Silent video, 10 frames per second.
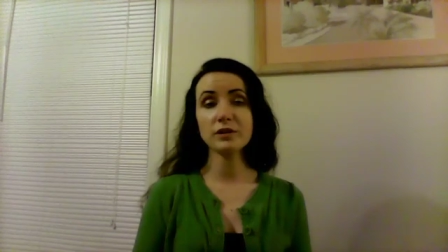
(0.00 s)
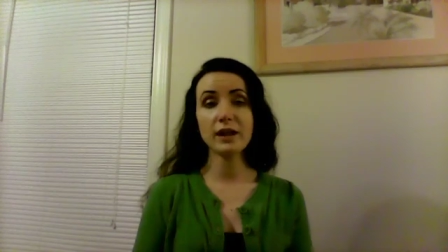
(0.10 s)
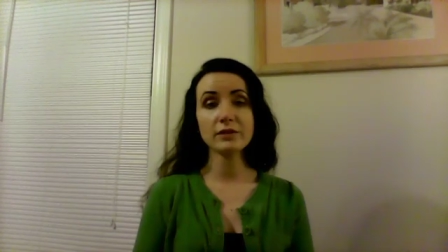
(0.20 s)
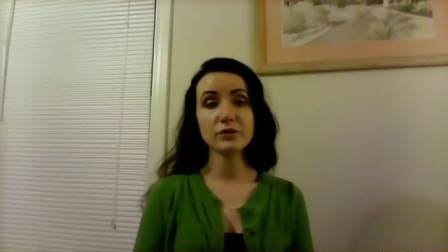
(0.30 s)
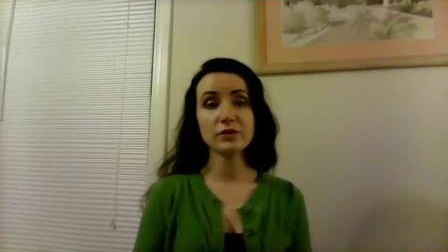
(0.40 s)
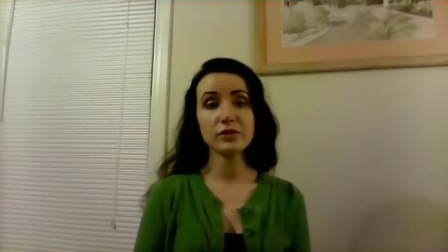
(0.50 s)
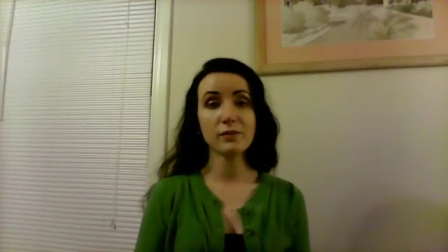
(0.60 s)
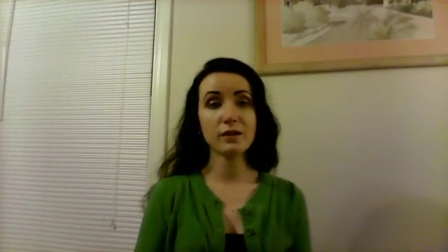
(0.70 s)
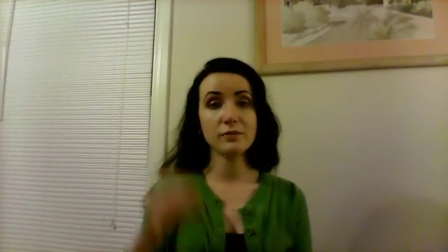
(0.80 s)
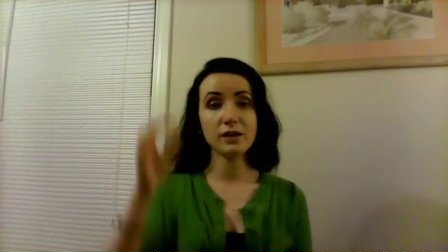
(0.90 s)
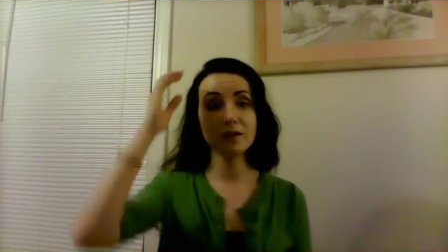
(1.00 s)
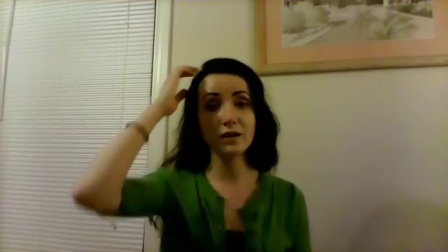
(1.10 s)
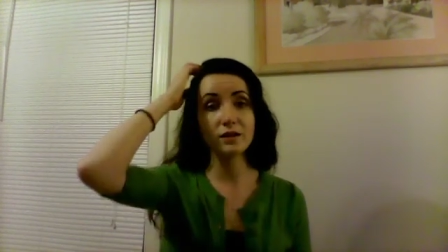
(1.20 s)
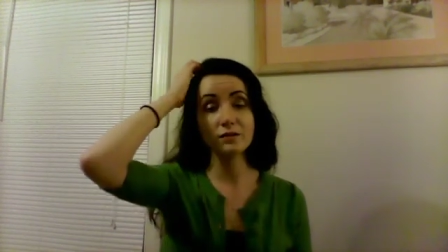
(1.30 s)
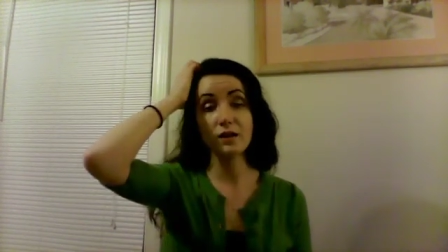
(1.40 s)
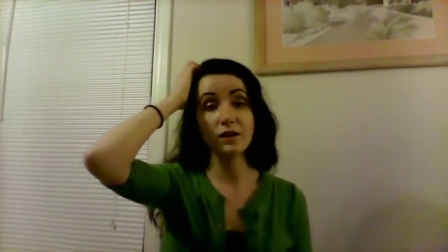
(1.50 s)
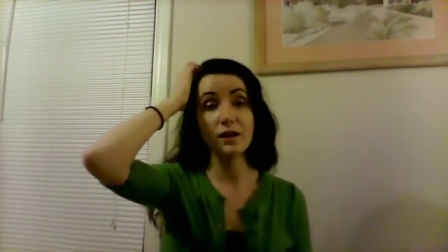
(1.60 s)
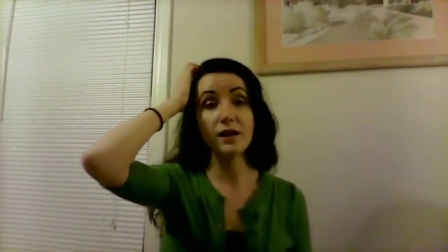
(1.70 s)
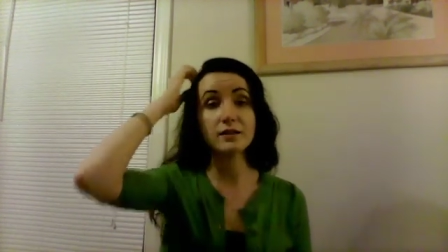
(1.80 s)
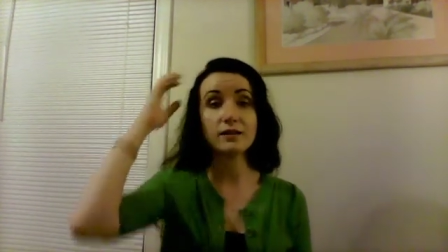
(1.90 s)
lot of you, this may mean,
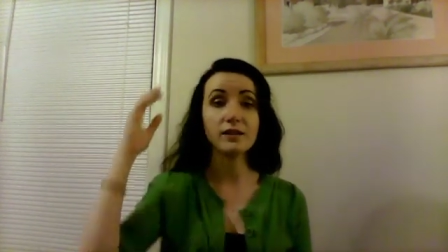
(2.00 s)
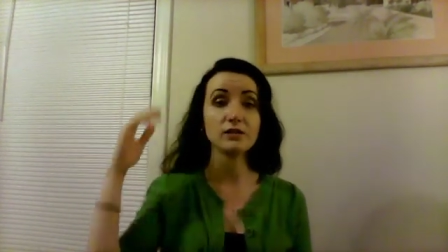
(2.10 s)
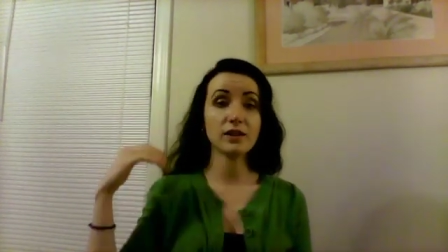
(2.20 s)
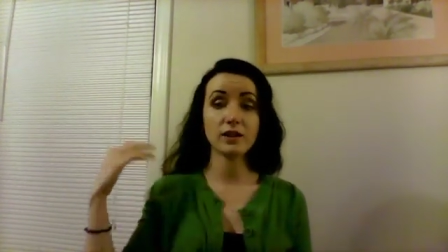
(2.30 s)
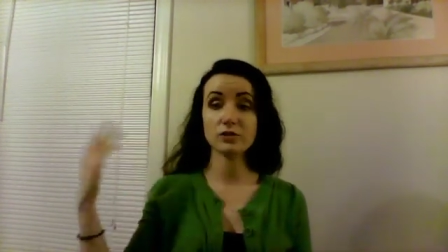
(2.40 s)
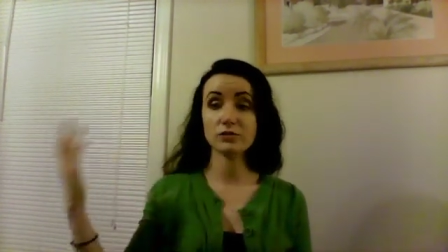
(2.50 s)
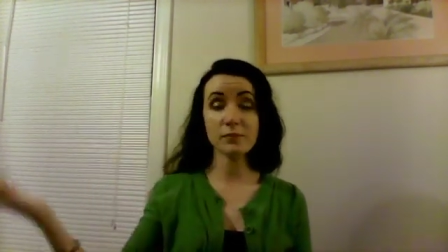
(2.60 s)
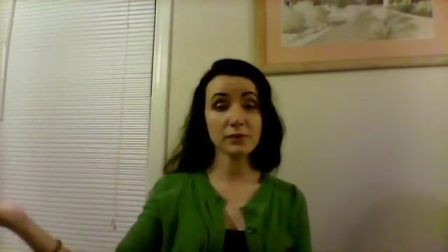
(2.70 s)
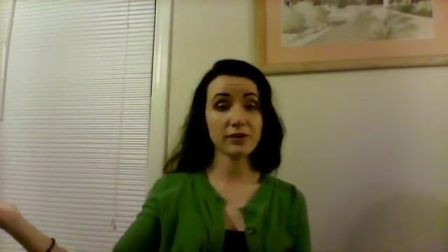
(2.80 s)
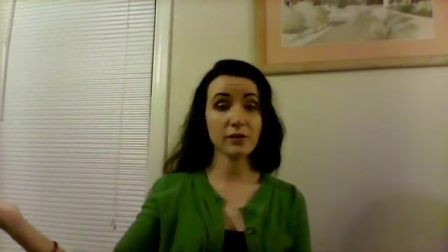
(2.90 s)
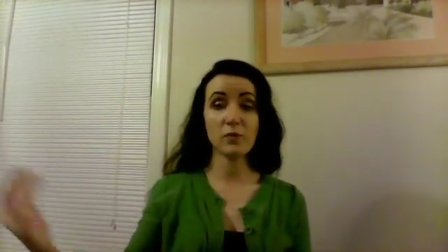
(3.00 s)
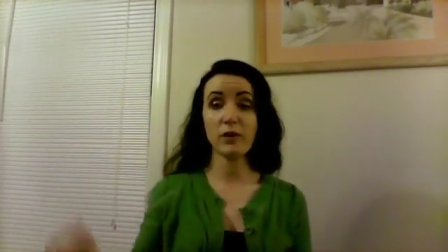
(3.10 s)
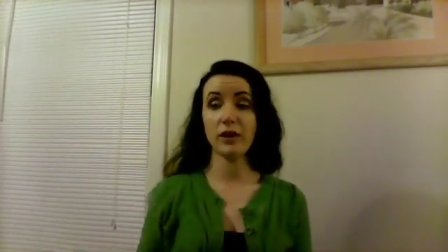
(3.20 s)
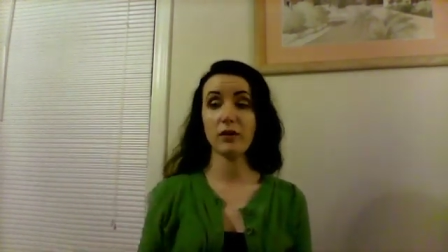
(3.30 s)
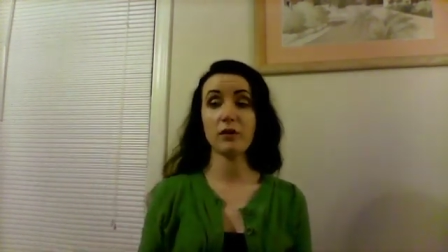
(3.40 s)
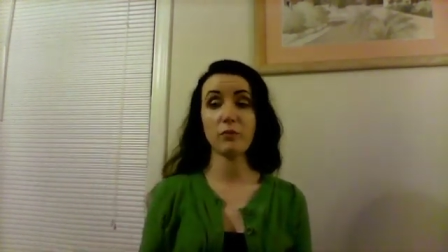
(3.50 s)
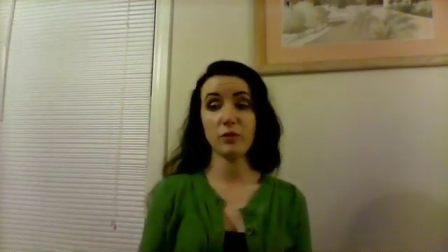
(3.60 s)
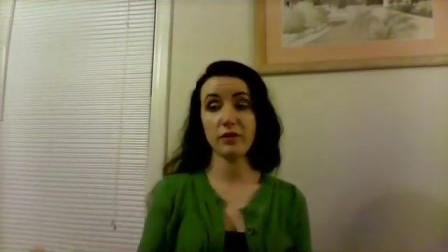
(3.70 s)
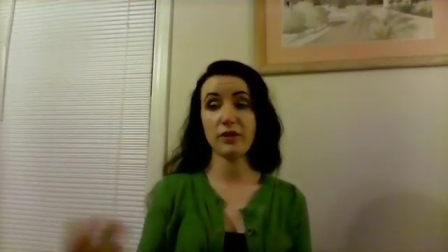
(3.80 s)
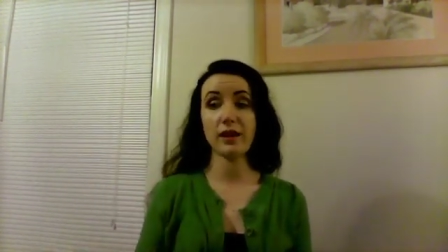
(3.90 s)
again, that you take a trip somewhere
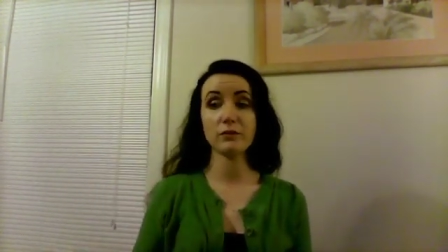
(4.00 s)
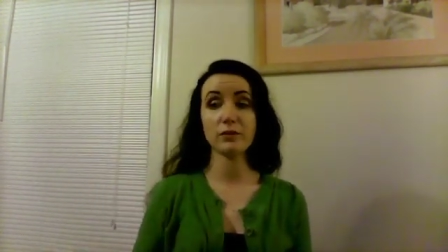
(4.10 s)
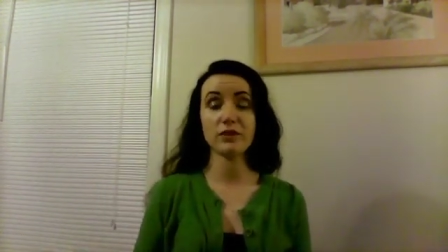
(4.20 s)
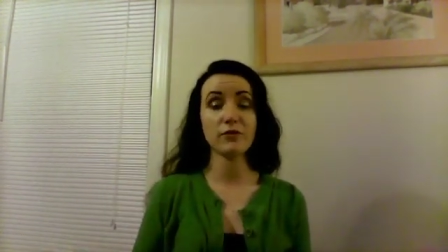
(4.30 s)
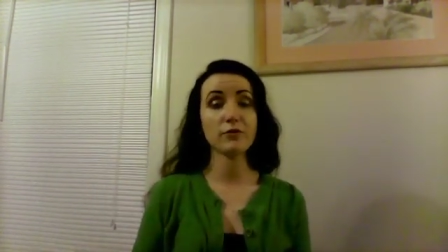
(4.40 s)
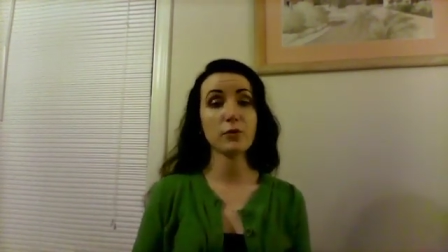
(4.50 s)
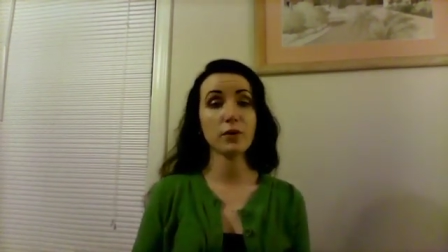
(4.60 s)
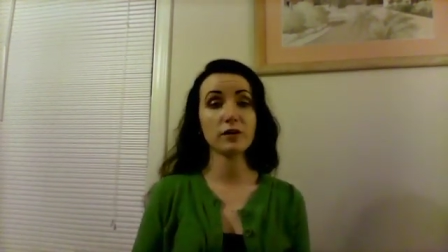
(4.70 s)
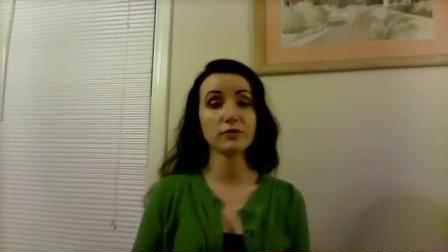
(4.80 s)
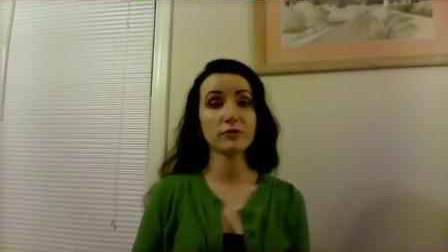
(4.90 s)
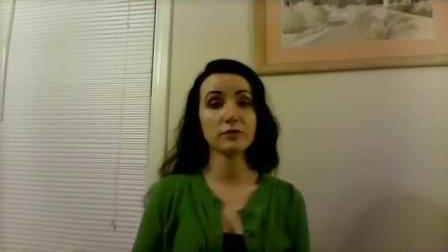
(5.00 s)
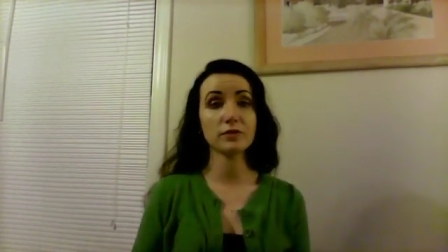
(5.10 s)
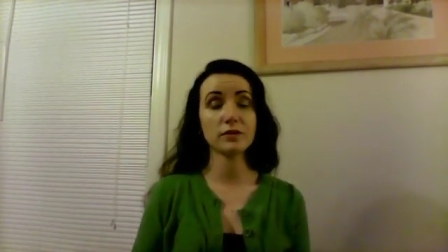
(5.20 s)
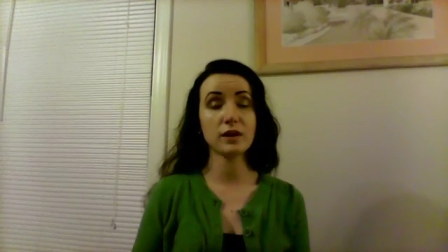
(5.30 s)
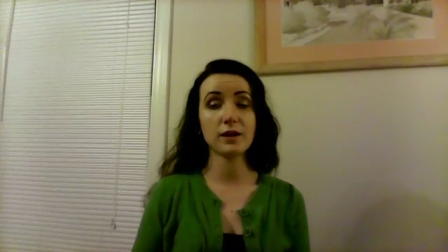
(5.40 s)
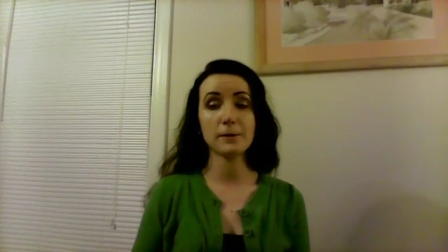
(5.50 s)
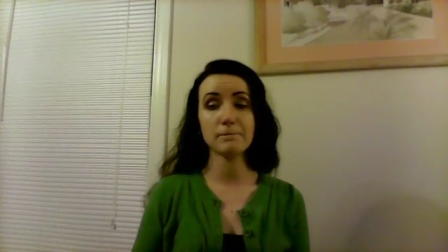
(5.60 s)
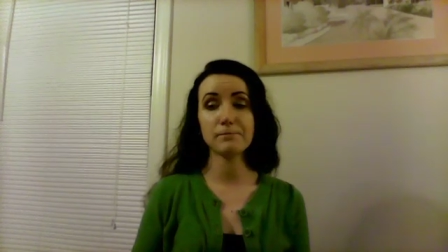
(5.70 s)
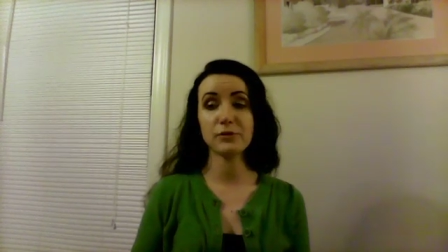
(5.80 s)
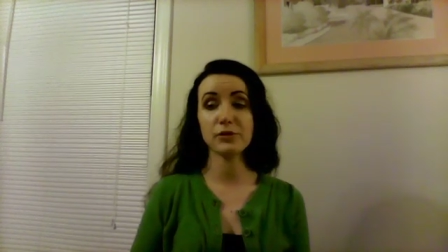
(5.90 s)
with that Four of
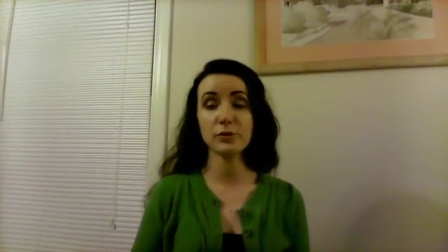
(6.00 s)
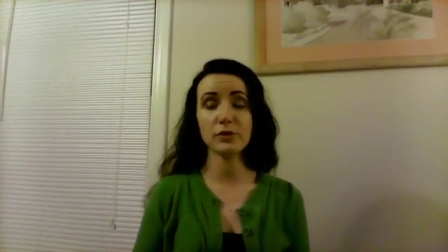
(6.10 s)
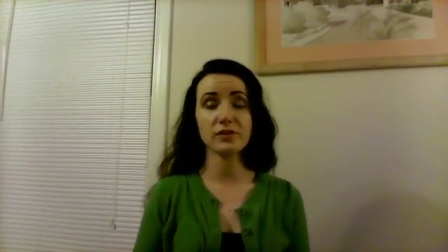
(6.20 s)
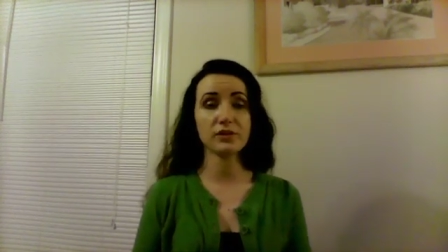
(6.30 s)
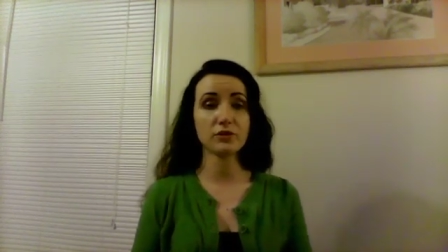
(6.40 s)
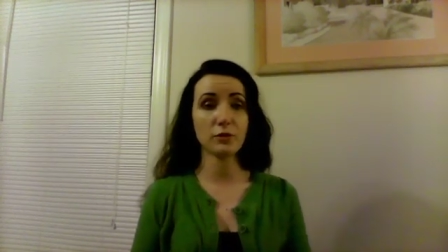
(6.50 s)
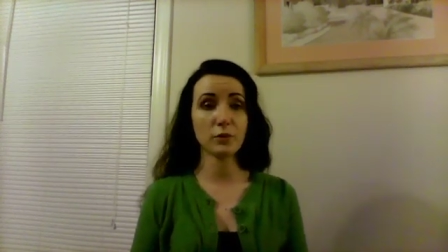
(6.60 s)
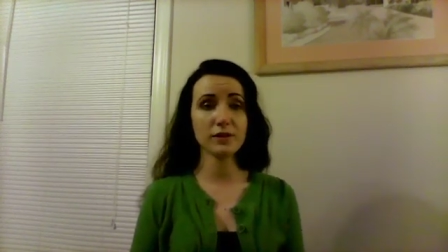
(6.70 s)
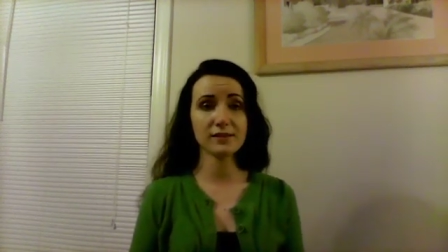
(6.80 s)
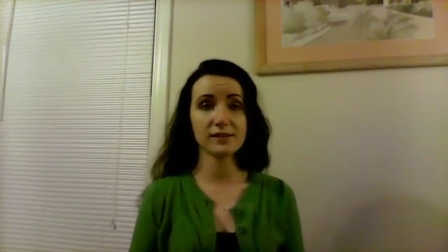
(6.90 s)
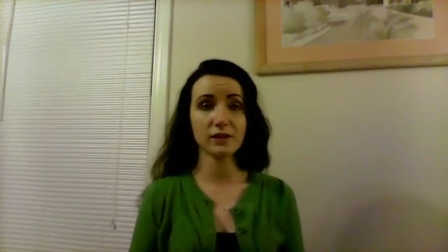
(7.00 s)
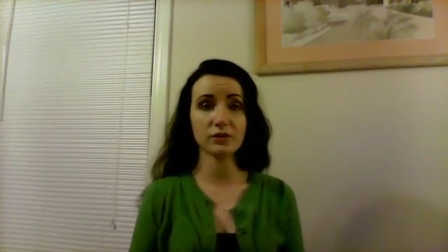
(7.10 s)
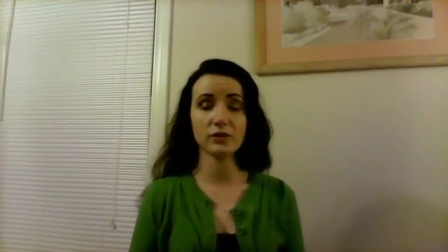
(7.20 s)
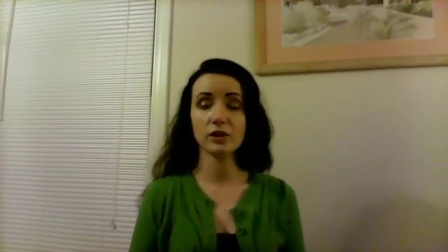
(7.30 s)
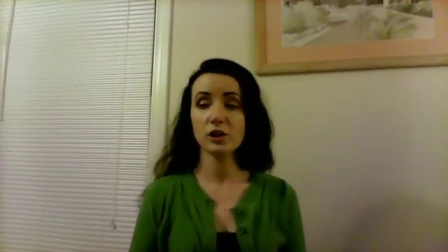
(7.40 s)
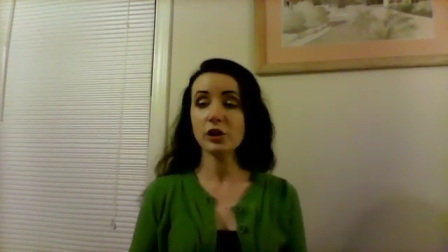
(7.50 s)
Swords in your work sector.